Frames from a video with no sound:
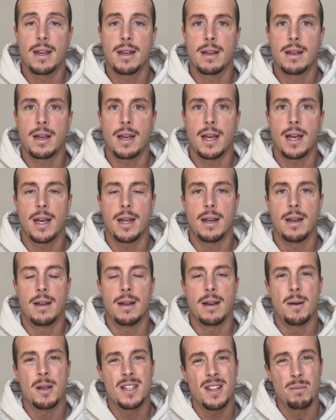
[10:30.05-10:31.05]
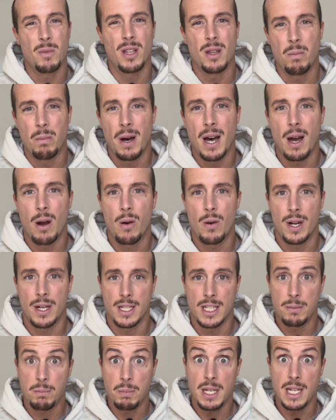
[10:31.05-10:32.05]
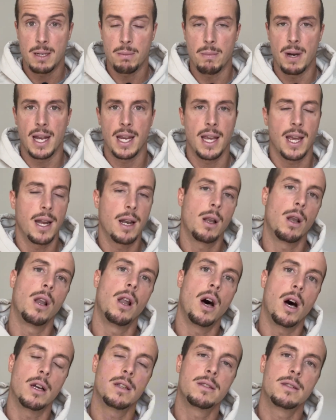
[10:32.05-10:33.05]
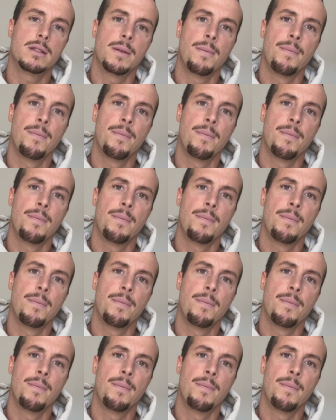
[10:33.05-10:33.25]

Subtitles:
and some of the power and speed might get lost.